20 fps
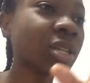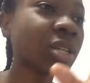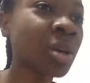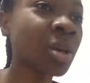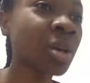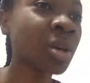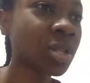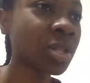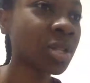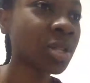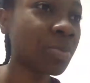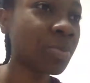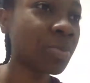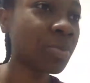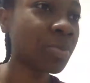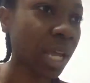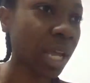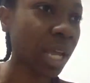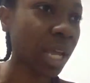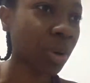to someone's
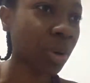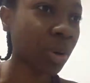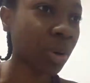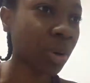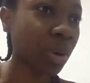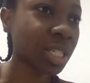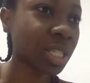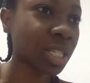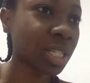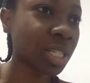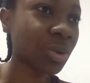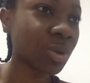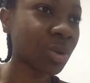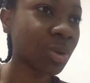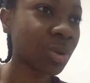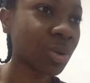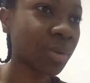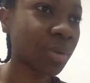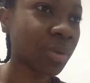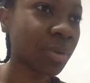bio on
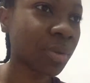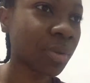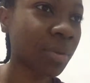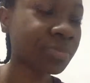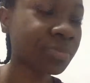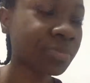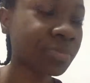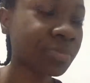Instagram,